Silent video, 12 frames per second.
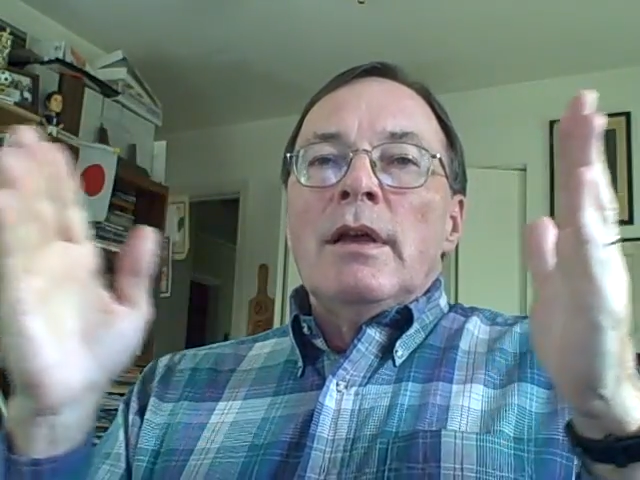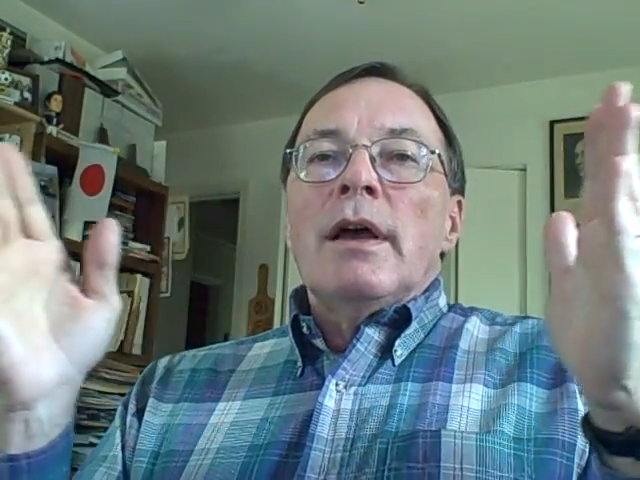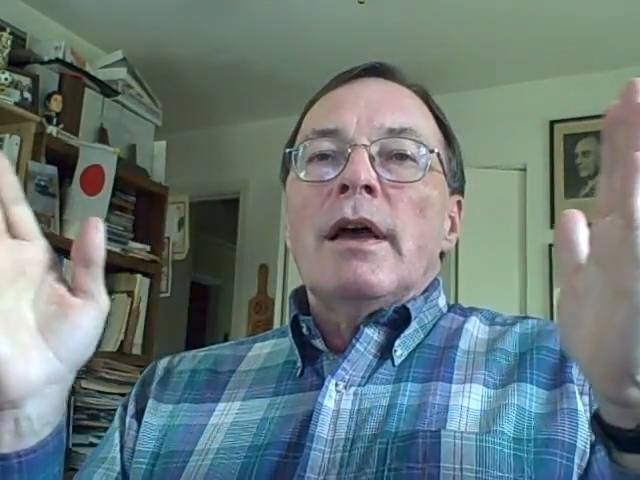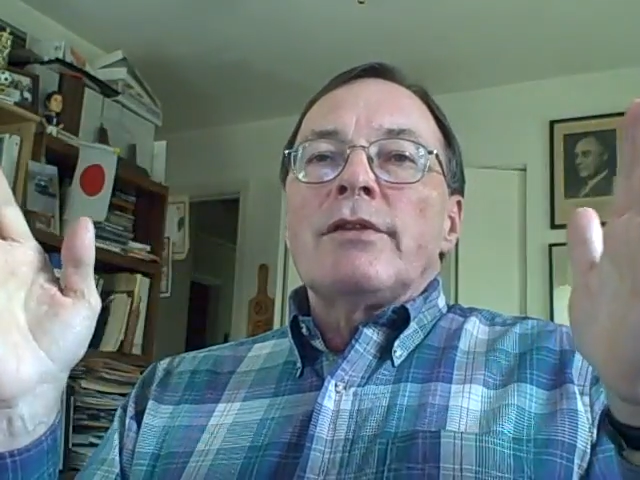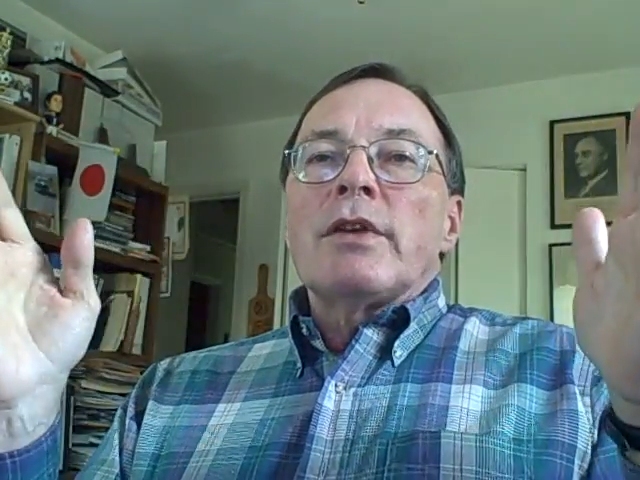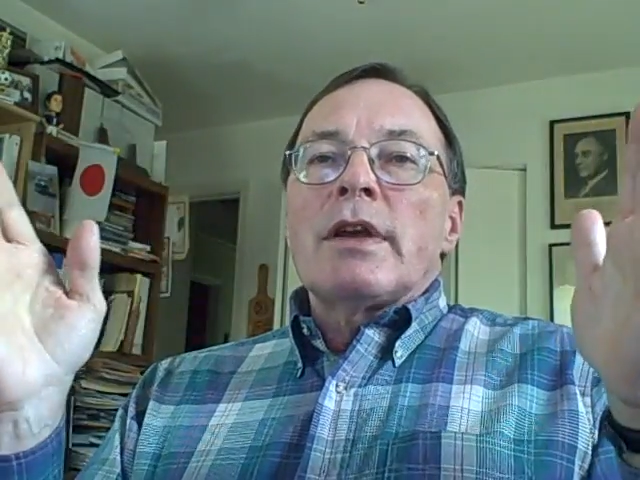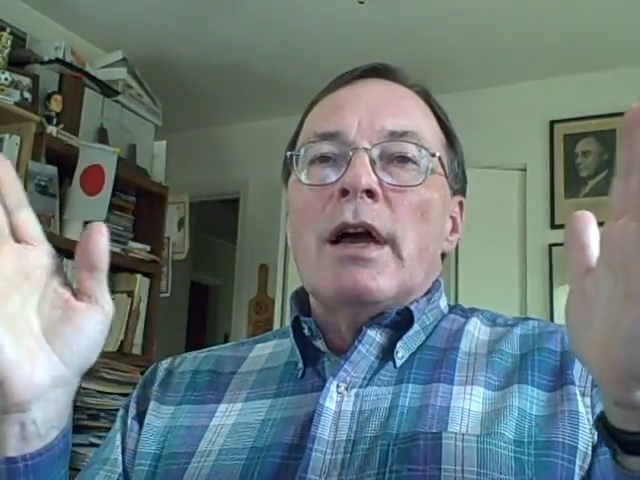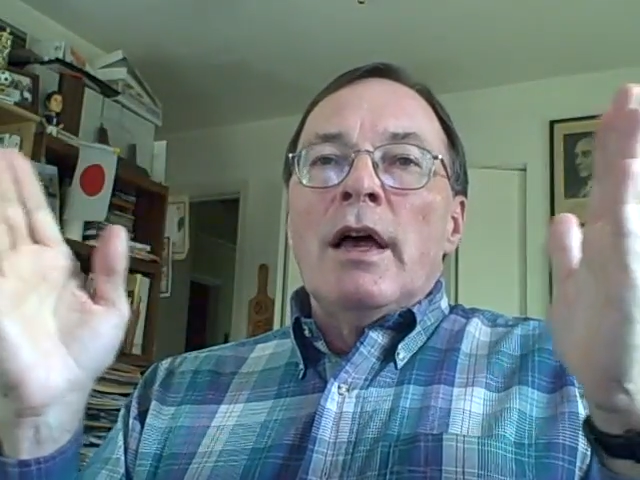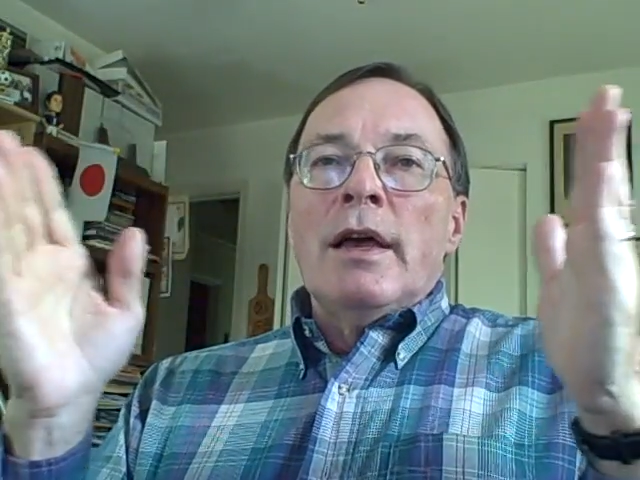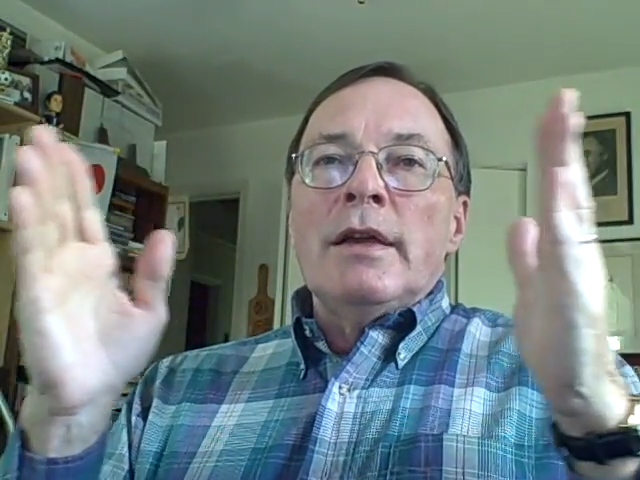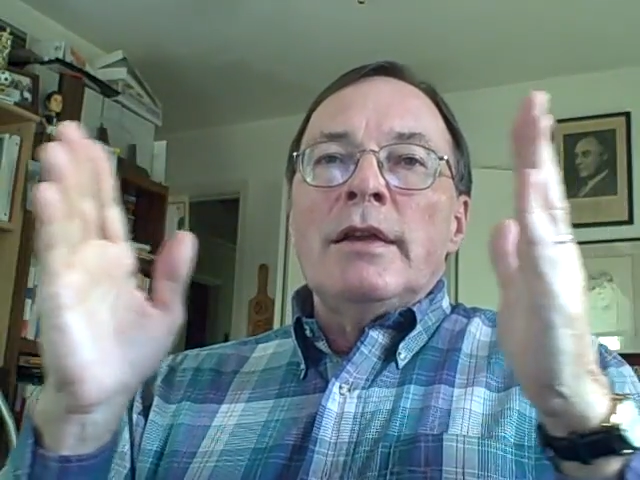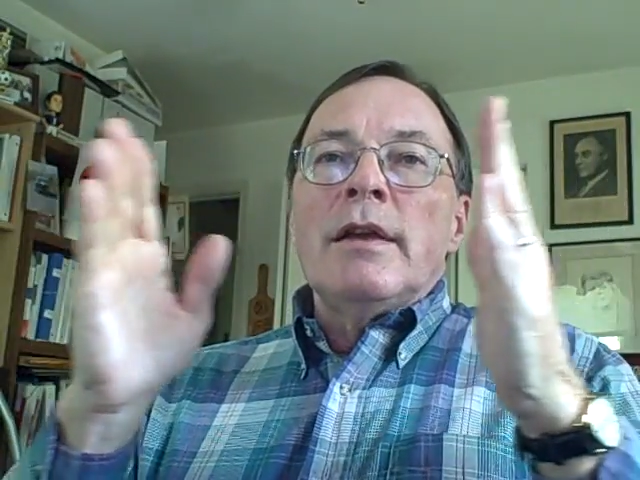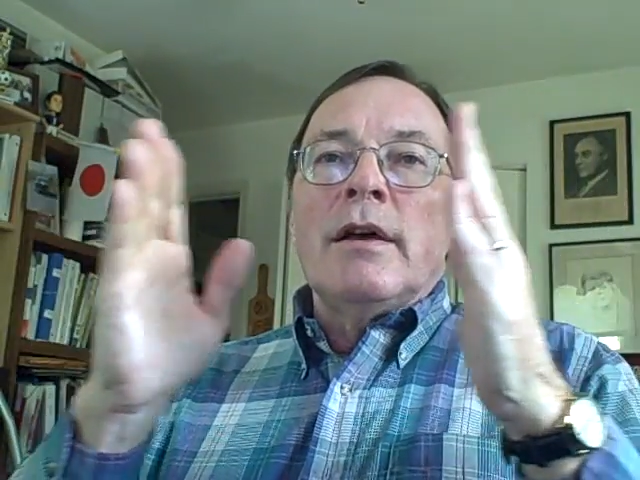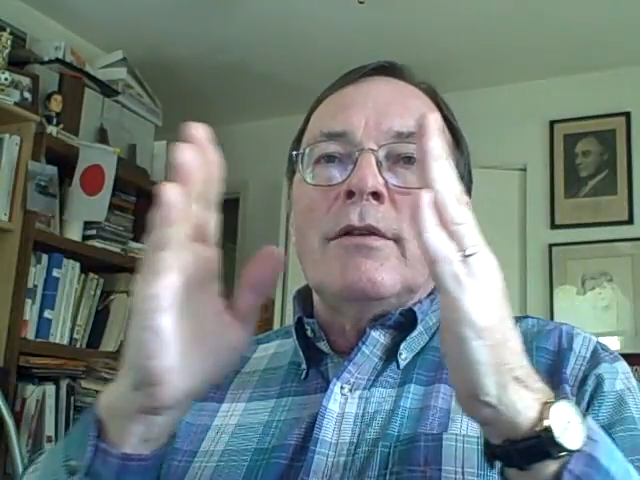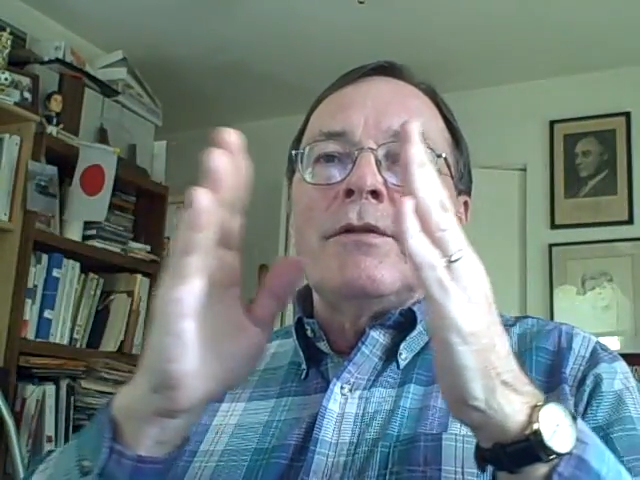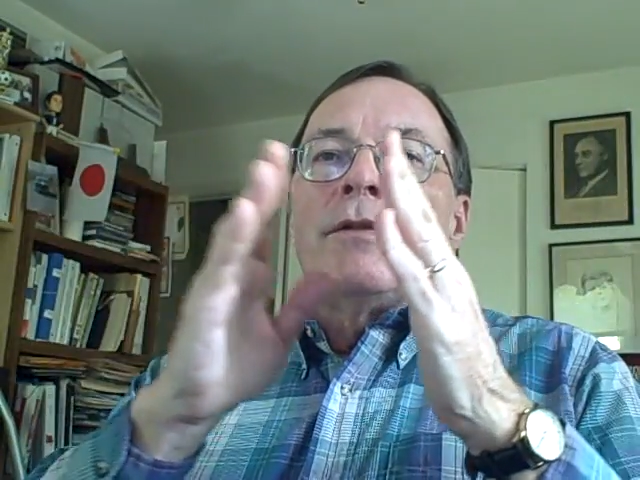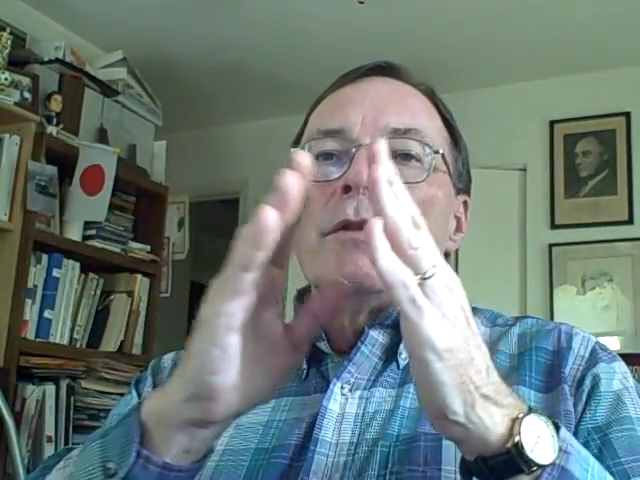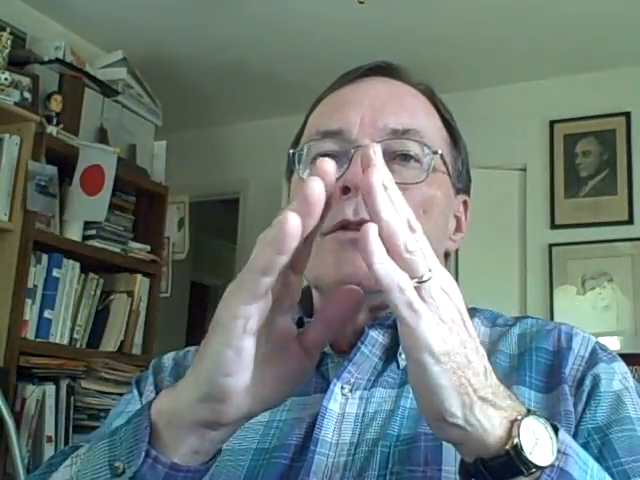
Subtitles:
as a kind of